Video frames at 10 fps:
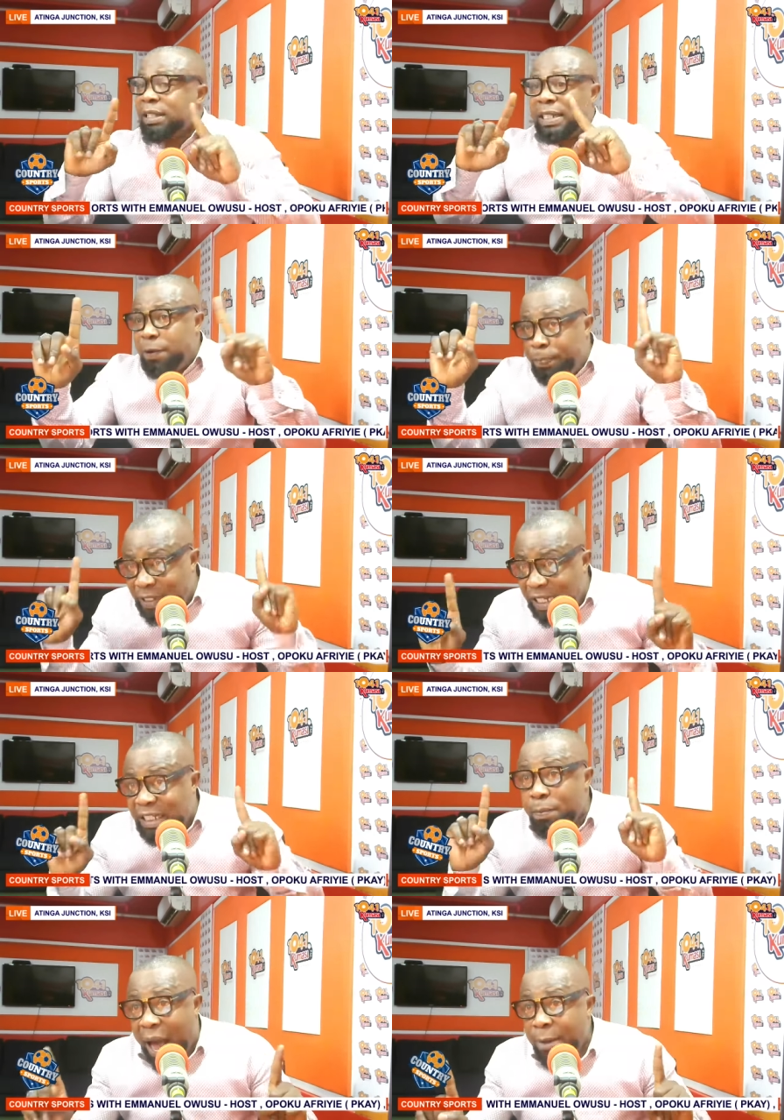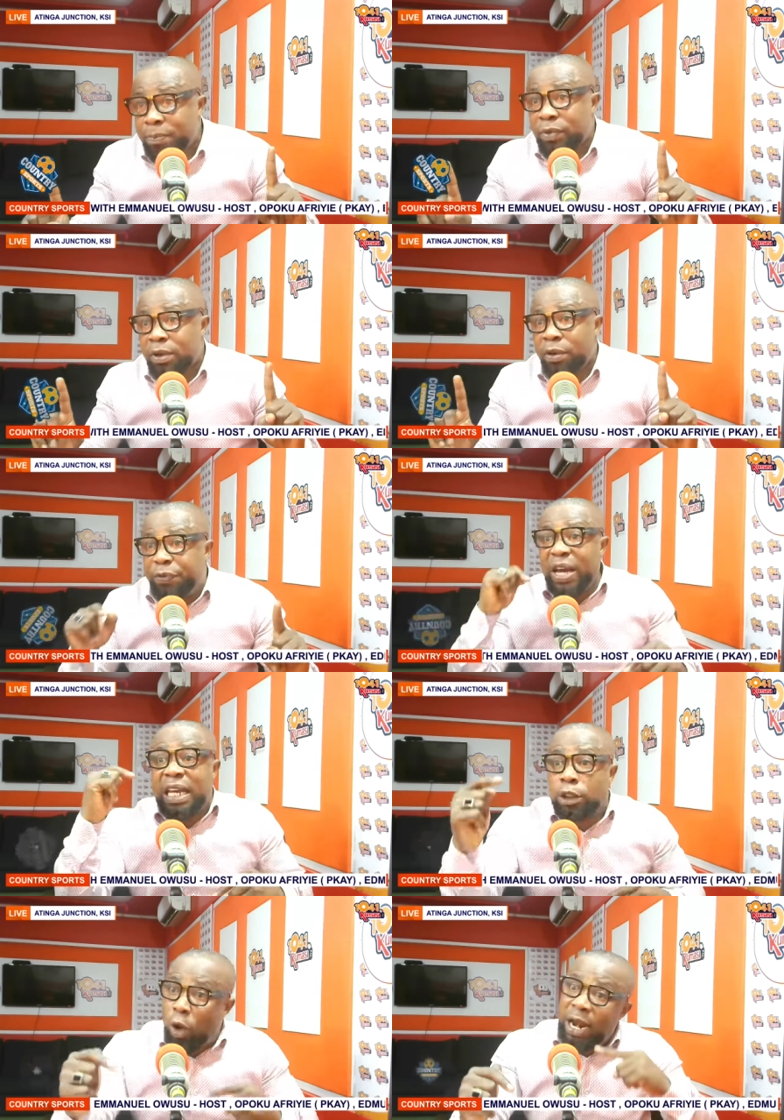set pieces in back. Free
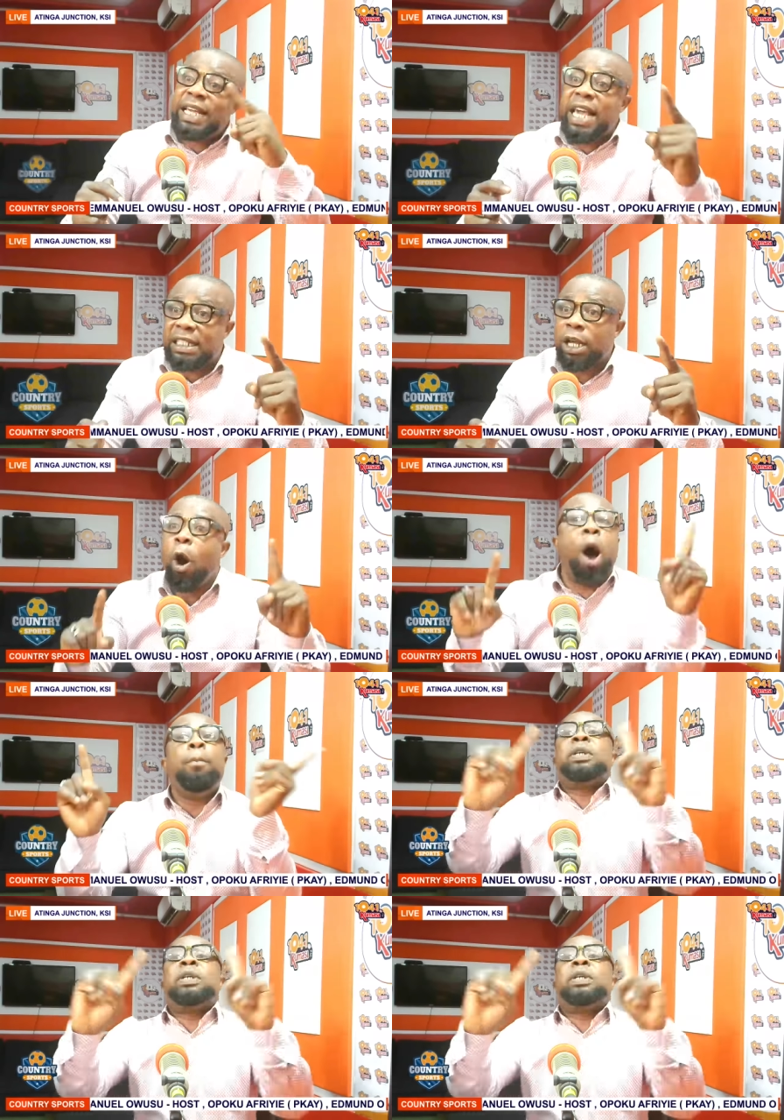kicks, corner kicks. On